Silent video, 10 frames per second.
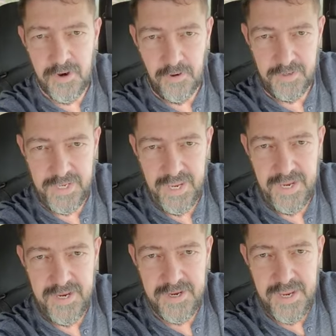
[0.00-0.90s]

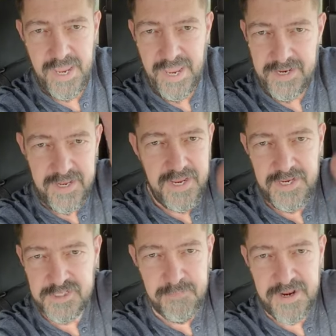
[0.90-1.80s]
okay? And
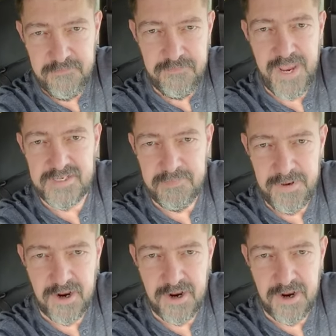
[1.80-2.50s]
he is manifesting